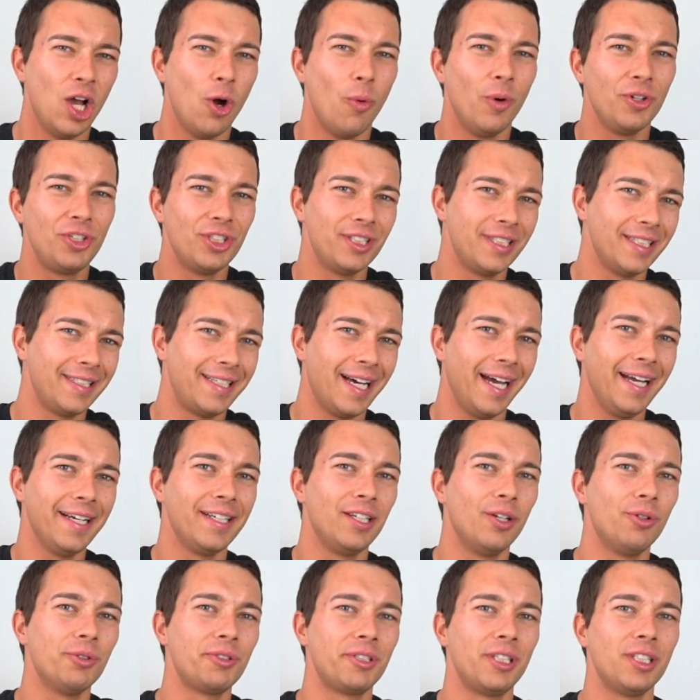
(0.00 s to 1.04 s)
which is a
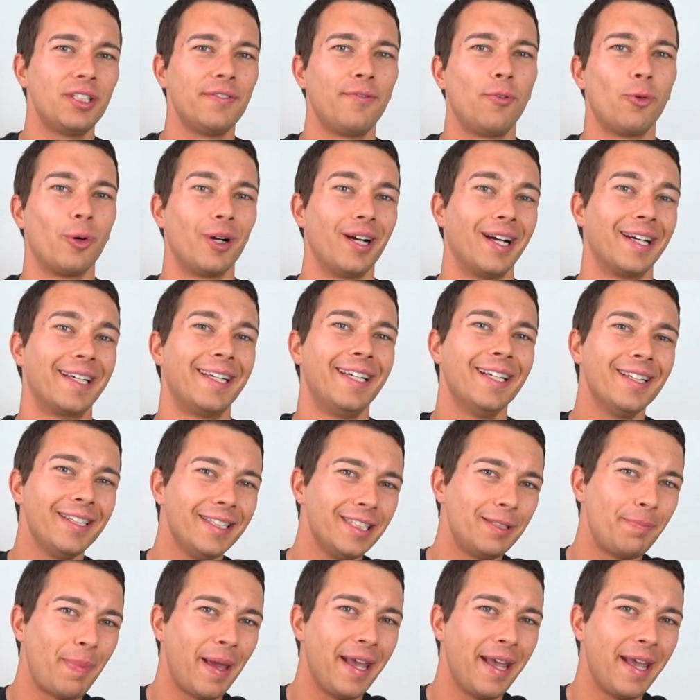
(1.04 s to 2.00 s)
diagnosis for Achilles